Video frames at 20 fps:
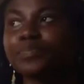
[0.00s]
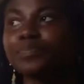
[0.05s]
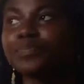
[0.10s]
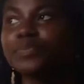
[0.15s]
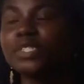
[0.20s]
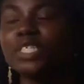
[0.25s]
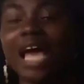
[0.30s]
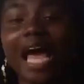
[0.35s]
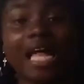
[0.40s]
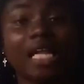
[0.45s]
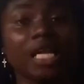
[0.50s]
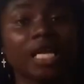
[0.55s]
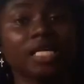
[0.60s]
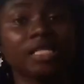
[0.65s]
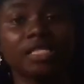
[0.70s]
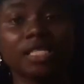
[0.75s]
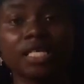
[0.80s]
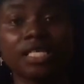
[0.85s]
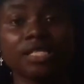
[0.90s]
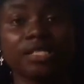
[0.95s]

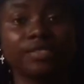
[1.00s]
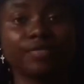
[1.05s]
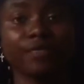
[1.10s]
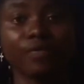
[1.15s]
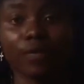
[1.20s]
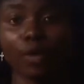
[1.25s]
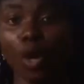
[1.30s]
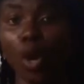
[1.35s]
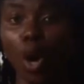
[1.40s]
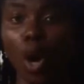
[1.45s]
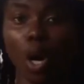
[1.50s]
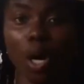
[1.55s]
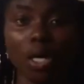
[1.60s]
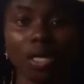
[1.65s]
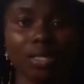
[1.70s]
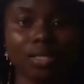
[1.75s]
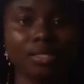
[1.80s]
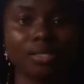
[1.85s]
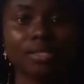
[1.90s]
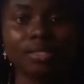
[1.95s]
challenges,
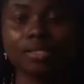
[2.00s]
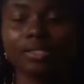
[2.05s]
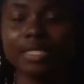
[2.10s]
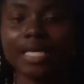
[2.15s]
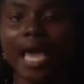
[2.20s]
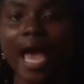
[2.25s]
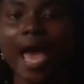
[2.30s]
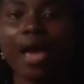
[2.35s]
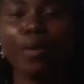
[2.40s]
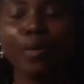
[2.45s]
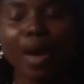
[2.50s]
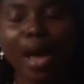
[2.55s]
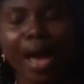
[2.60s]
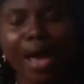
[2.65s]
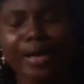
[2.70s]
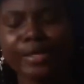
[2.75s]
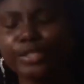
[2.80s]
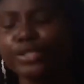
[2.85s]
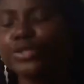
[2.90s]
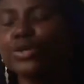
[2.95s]
vlogs,
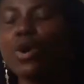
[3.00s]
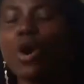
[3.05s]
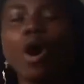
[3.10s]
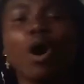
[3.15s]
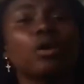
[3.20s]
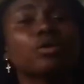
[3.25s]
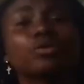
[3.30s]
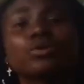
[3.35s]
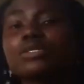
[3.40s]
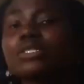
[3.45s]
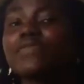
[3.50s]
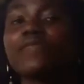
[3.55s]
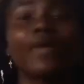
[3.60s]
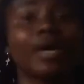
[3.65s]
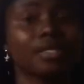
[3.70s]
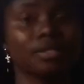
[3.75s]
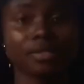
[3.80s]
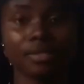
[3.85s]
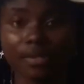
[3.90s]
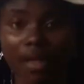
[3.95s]
DIYs, you know, all those fun
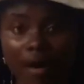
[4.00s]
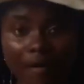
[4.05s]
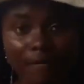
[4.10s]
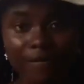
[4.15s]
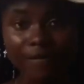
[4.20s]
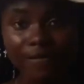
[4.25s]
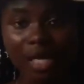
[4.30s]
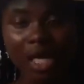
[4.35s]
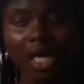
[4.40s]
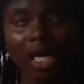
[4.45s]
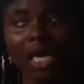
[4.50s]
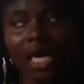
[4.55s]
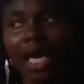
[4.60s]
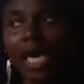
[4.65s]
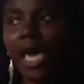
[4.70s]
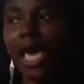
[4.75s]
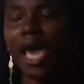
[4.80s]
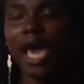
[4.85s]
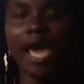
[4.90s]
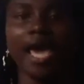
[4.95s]
stuff.
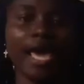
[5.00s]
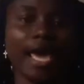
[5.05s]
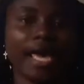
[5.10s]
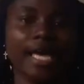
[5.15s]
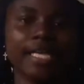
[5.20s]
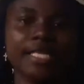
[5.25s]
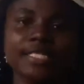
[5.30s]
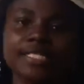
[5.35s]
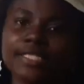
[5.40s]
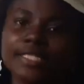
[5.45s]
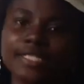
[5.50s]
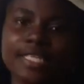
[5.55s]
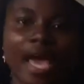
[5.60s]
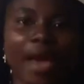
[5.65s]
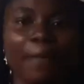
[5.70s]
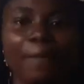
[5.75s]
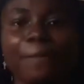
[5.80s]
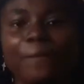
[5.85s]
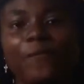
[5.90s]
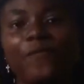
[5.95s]
And
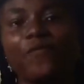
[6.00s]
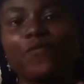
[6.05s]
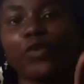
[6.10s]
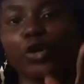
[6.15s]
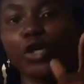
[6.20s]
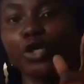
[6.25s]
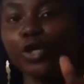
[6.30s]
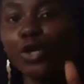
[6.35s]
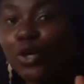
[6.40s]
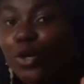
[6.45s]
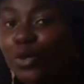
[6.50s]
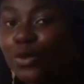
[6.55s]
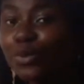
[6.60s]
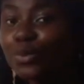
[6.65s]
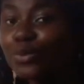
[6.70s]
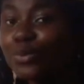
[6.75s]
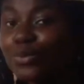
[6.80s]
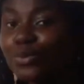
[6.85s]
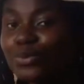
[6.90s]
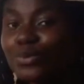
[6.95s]
for you
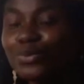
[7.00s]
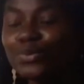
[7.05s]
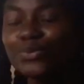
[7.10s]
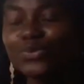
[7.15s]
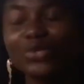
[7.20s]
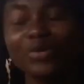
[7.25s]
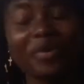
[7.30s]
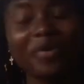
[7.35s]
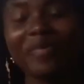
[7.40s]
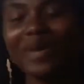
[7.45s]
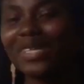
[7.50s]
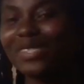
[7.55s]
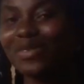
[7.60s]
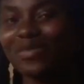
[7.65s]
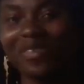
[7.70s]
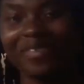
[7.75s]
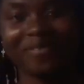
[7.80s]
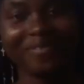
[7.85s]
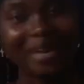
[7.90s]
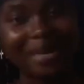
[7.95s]
to be part of
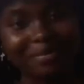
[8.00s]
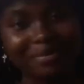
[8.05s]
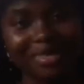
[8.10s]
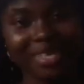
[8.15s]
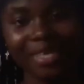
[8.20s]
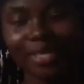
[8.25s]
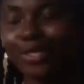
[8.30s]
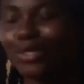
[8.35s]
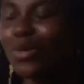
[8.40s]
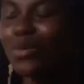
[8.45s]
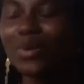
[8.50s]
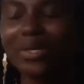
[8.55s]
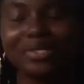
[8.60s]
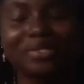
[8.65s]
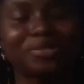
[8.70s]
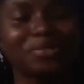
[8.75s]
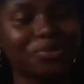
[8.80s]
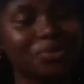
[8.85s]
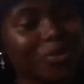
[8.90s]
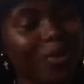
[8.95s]
the family, you know what to
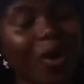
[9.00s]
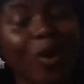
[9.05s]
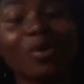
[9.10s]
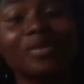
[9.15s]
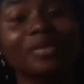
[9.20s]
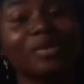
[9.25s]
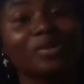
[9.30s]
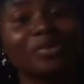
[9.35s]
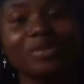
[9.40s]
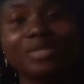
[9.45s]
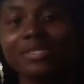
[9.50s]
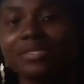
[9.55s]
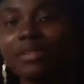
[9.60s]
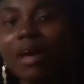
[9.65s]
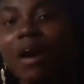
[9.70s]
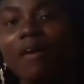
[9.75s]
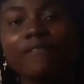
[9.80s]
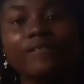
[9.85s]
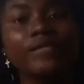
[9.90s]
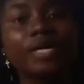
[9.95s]
do, all the good
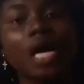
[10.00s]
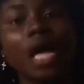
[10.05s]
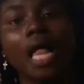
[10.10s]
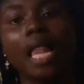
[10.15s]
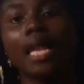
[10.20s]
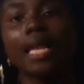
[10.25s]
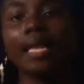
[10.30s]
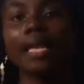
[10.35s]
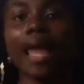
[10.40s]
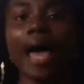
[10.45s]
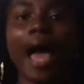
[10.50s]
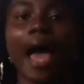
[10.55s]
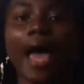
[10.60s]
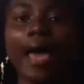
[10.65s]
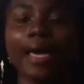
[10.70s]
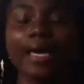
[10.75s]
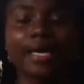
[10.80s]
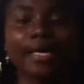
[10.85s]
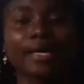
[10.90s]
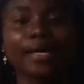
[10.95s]
stuff,
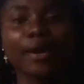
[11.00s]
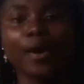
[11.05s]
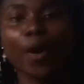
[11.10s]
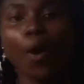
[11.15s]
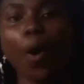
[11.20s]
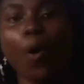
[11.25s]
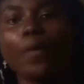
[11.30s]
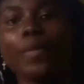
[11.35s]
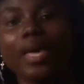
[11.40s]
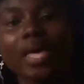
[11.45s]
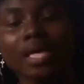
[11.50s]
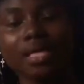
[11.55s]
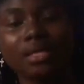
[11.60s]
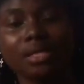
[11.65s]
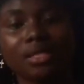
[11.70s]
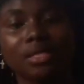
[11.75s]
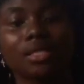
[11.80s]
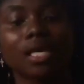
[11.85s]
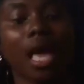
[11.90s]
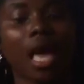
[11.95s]
like, comment,
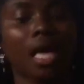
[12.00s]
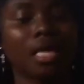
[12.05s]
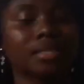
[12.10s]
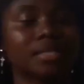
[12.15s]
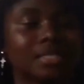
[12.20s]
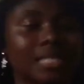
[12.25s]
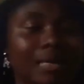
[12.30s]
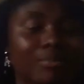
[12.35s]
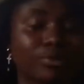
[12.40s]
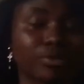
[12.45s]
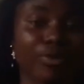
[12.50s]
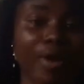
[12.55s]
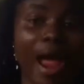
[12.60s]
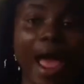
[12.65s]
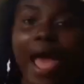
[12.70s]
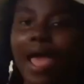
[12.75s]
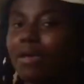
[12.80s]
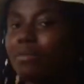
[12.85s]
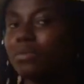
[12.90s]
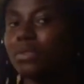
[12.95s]

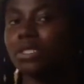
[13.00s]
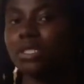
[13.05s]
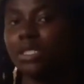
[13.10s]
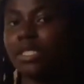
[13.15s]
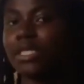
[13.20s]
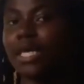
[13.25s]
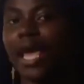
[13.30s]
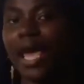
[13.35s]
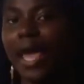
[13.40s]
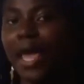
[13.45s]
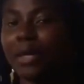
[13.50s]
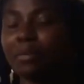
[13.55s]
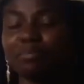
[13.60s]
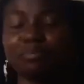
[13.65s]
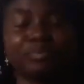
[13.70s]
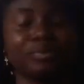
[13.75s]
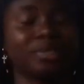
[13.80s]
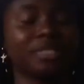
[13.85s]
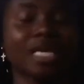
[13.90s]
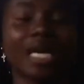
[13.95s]
subscribe, share,
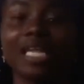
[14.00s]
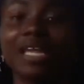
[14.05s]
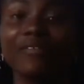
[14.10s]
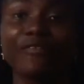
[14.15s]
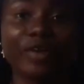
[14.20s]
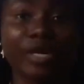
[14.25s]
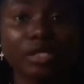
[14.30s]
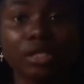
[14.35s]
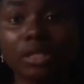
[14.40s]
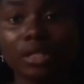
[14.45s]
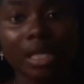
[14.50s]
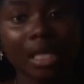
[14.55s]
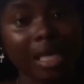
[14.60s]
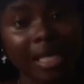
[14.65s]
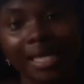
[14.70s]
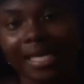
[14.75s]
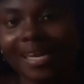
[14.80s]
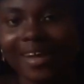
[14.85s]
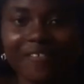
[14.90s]
tell a friend to tell another